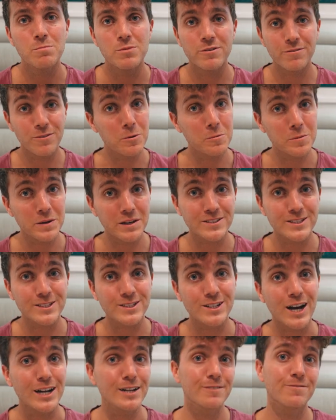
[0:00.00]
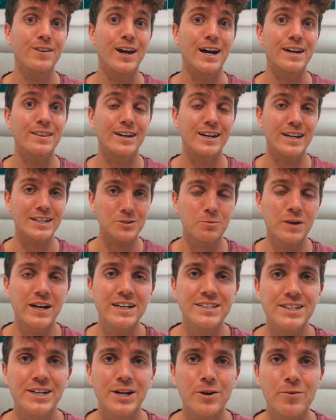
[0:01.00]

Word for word: Before we even started flying the nest, we actually